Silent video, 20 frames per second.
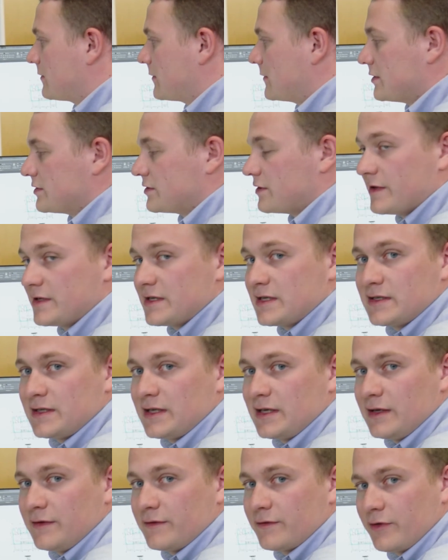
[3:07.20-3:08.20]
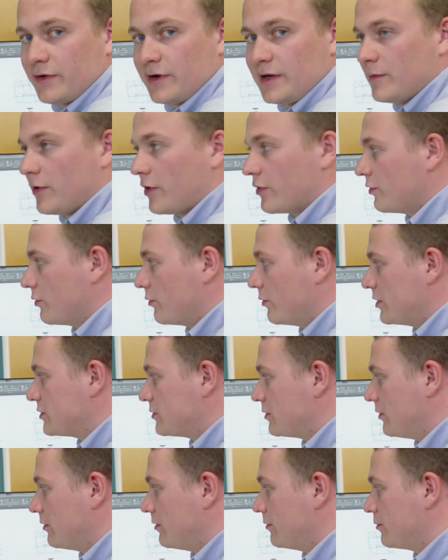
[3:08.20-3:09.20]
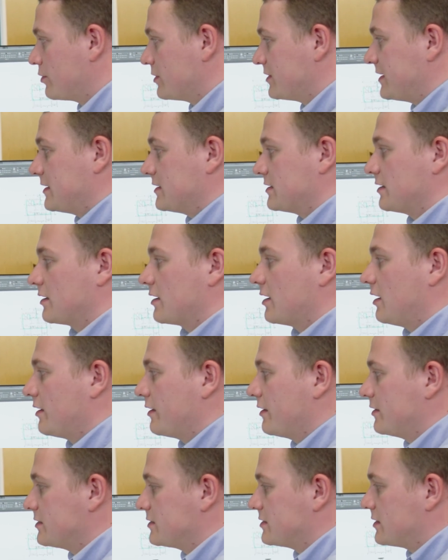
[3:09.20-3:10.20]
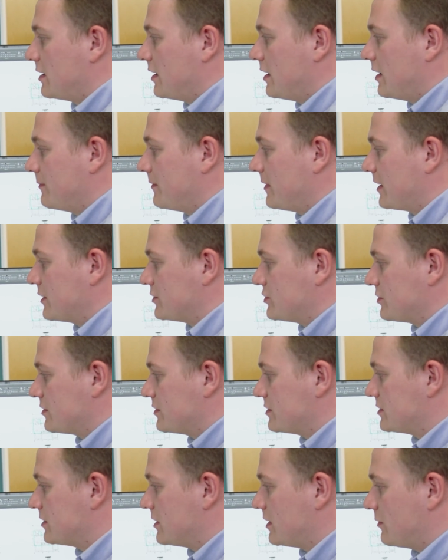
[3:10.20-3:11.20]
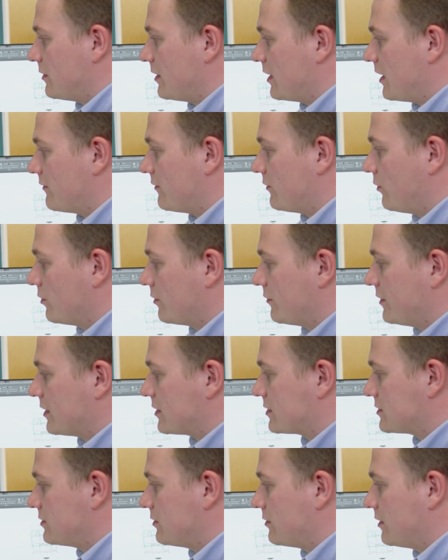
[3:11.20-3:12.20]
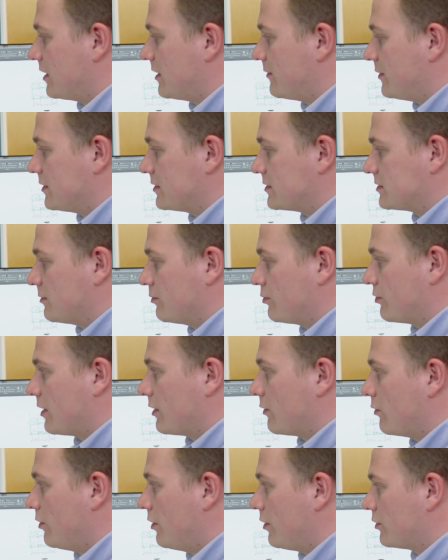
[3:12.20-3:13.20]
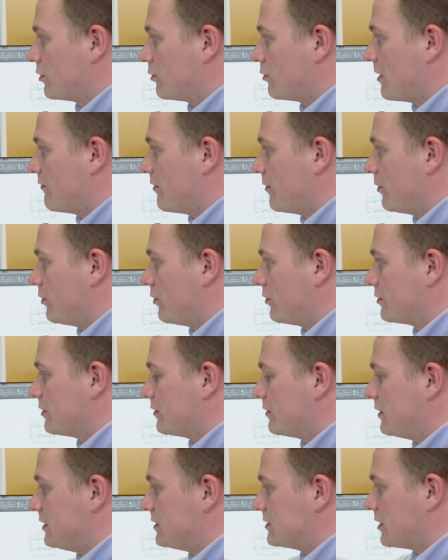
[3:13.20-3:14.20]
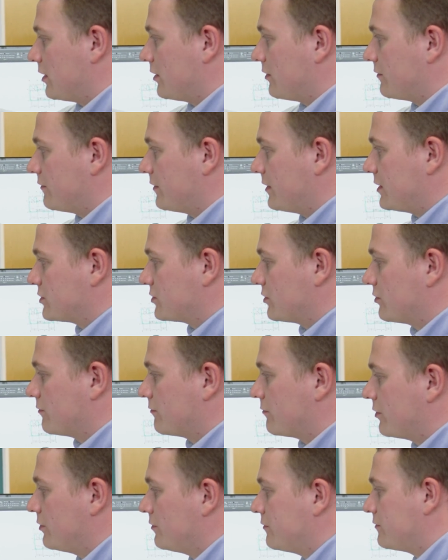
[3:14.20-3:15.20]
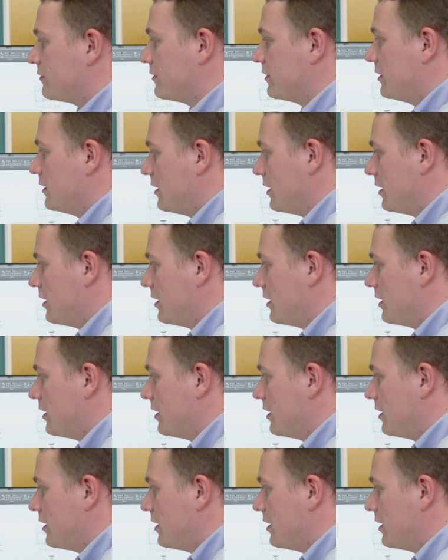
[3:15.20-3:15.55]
So this is the 3D model which we'll present to the clients, and as you can see we have all of the external elements, the brickwork, the weatherboard, the tile finish on the roof. We